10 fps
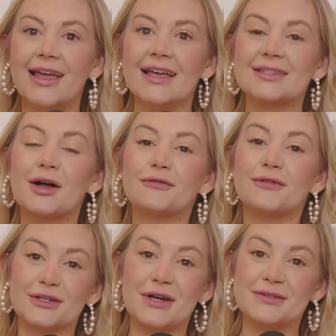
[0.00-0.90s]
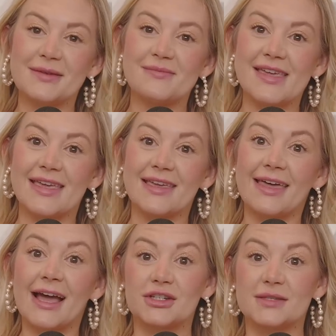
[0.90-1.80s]
It's called First Rounds on Me. They
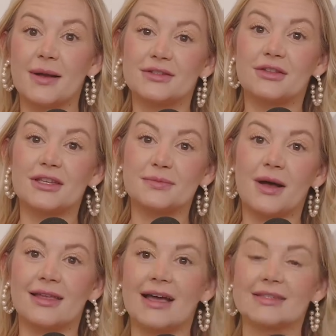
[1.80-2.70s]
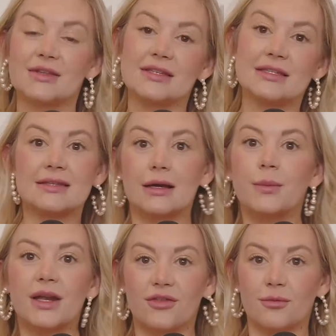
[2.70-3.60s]
actually sponsor this podcast, so this is like a
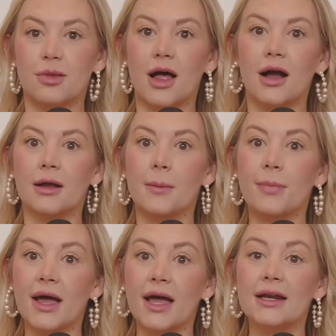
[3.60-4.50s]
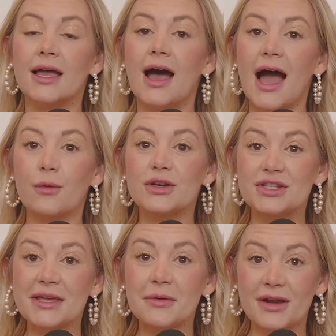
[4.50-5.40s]
bit of a plug. But I wish
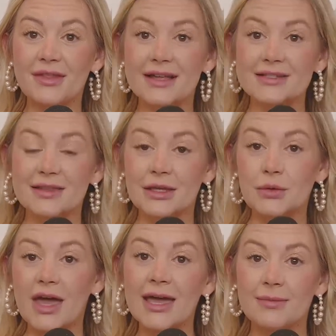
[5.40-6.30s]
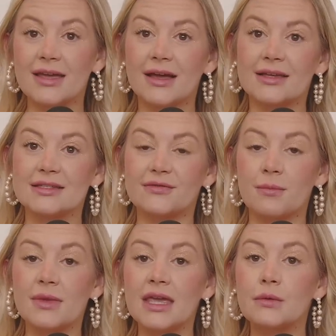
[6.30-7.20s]
they would bring that to the UK because for
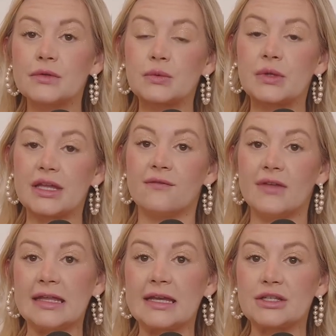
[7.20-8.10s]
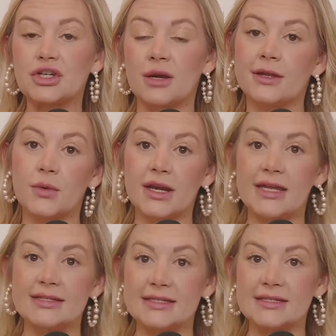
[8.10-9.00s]
me, it was really convenient during my
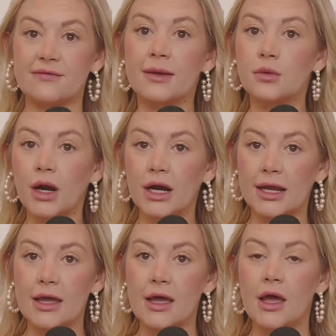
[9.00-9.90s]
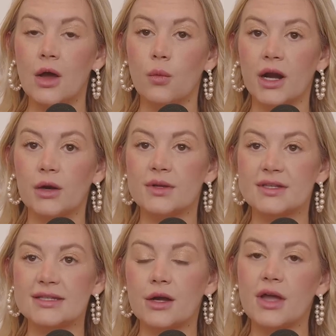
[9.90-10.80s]
28 dates in February, where it was
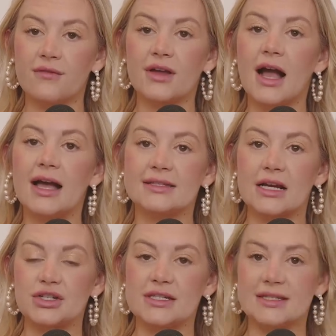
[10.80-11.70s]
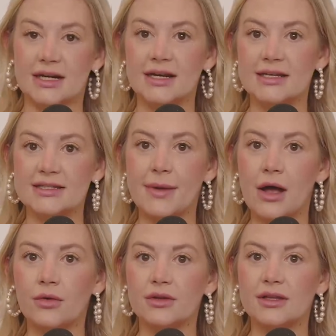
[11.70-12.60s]
like, okay, if a guy's actually serious
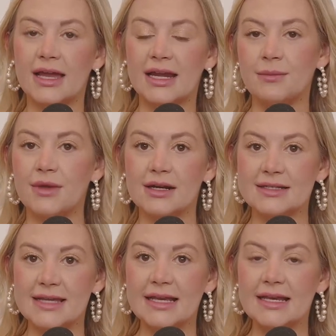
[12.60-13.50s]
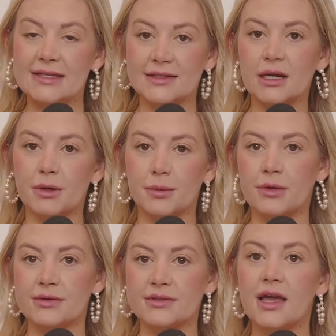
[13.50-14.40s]
about getting me on a date, he's going to
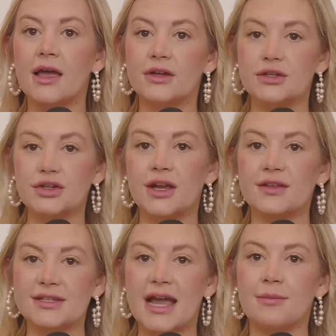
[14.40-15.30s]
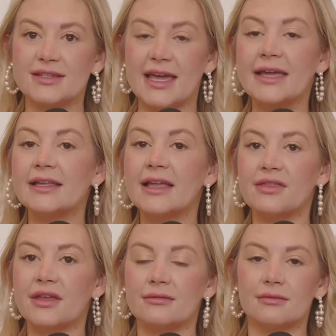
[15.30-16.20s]
propose the drink, the time, the date, and
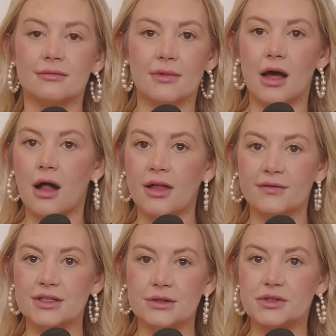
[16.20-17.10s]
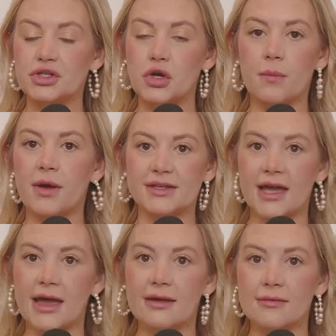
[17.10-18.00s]
then all I have to do is show up on the day.